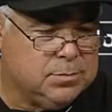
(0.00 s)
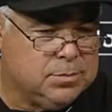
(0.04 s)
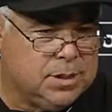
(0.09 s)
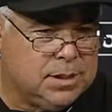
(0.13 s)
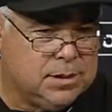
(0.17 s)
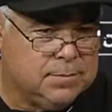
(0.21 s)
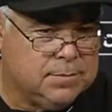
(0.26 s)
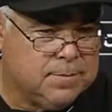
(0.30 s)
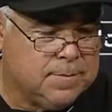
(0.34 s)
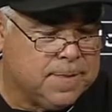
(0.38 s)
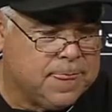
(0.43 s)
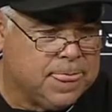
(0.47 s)

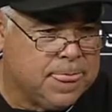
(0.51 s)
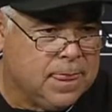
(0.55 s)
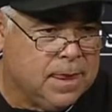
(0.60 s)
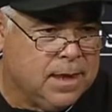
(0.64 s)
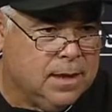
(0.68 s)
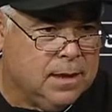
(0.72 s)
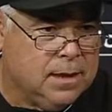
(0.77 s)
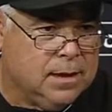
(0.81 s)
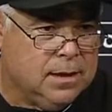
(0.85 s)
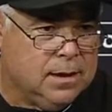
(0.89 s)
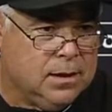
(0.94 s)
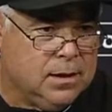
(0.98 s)
But
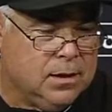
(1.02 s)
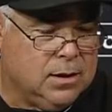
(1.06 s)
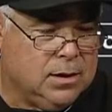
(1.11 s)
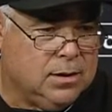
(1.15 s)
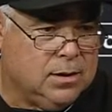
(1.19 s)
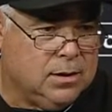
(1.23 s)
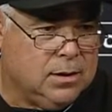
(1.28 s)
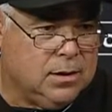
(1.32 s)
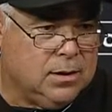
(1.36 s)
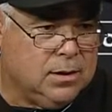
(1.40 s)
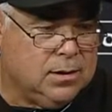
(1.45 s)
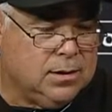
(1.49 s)
all
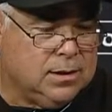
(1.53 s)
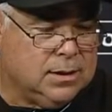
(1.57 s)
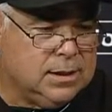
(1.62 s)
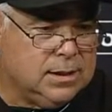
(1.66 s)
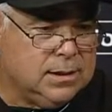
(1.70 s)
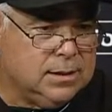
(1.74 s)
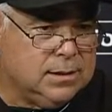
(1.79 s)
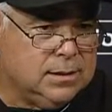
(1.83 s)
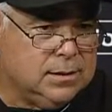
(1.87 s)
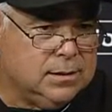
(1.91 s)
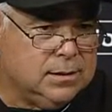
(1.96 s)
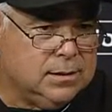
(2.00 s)
in
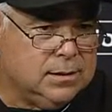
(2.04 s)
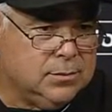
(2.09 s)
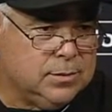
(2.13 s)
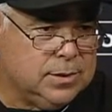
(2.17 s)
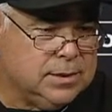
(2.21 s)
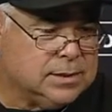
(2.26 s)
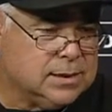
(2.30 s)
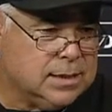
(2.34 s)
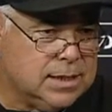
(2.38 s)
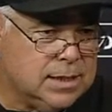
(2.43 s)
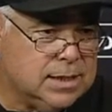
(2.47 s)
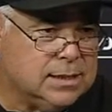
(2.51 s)
all, the
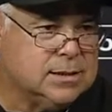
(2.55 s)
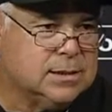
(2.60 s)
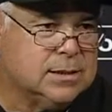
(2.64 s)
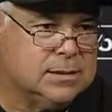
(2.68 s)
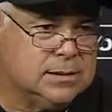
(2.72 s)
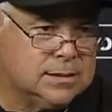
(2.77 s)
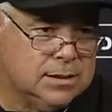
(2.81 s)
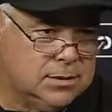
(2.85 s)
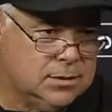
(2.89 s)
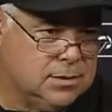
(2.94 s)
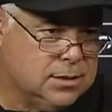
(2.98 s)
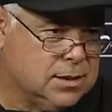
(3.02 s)
rest of the guys
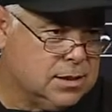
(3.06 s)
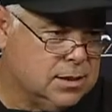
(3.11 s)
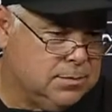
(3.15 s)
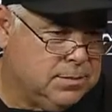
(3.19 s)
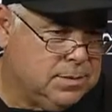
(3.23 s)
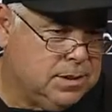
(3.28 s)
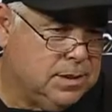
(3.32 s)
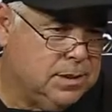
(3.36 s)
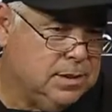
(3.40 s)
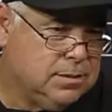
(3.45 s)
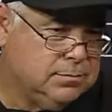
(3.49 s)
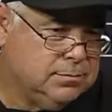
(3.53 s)
continued to
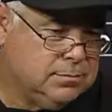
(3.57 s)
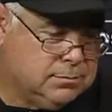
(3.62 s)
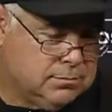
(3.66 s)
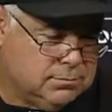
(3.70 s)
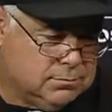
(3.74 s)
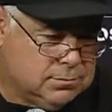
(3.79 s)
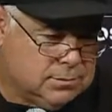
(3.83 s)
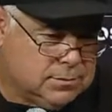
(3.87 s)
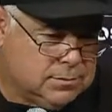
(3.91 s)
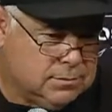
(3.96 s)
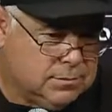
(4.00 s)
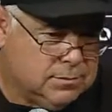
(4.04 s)
come in.
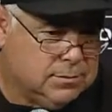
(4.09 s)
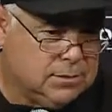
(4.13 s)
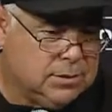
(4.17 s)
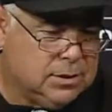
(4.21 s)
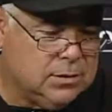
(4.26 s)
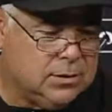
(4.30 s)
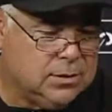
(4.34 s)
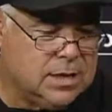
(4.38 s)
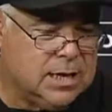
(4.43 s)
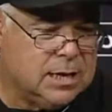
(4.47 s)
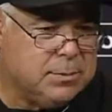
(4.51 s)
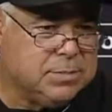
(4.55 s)
You
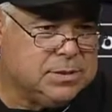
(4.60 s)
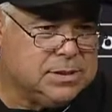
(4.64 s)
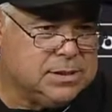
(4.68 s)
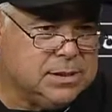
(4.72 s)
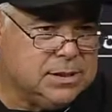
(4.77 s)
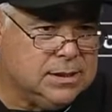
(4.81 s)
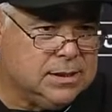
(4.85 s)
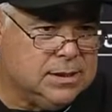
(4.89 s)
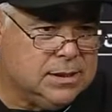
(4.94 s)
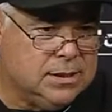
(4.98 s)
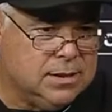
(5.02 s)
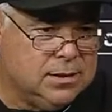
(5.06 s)
know, kept us
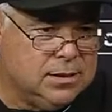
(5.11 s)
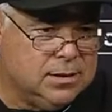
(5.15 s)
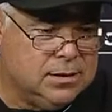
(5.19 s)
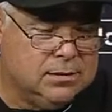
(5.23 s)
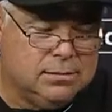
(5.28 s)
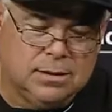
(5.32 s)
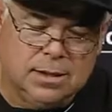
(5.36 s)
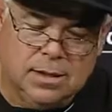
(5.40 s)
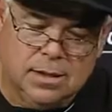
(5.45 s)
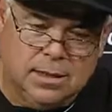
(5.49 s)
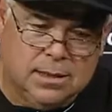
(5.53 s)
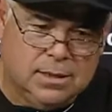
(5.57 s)
in
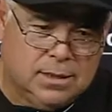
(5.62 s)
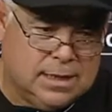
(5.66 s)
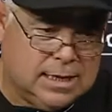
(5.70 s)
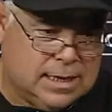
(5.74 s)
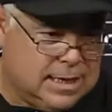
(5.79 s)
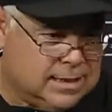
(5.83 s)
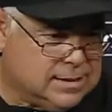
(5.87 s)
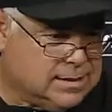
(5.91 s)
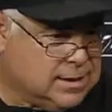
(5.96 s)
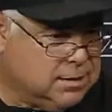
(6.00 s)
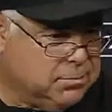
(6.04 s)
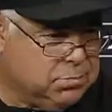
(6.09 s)
there.
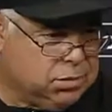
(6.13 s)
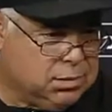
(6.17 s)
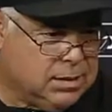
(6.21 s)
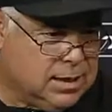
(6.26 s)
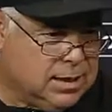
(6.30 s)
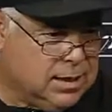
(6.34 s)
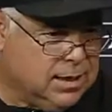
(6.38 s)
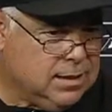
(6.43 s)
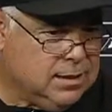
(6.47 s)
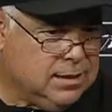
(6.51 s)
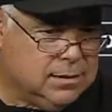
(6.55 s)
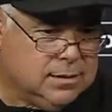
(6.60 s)
Guys kept
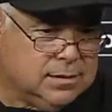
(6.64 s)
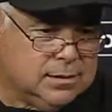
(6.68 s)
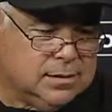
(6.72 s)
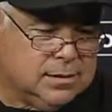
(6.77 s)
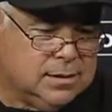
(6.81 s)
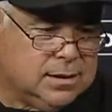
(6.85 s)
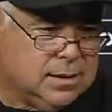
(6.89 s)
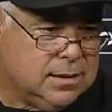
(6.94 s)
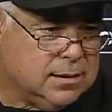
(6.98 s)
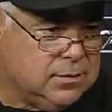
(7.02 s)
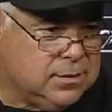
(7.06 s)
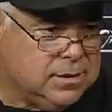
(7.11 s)
playing,
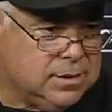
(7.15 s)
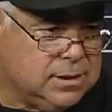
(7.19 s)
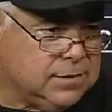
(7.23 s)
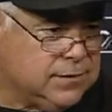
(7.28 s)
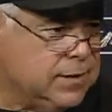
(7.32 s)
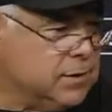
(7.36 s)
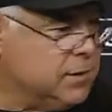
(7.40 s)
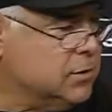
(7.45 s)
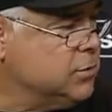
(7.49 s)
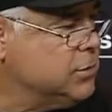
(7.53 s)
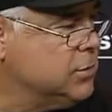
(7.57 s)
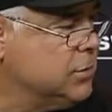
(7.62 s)
and we just
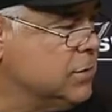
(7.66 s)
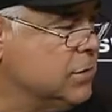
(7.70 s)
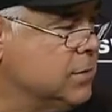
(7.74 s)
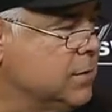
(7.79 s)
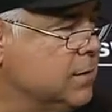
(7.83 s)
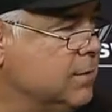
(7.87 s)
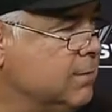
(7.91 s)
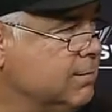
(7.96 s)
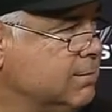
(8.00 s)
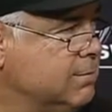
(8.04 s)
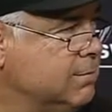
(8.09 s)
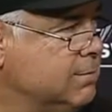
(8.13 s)
fell a little short.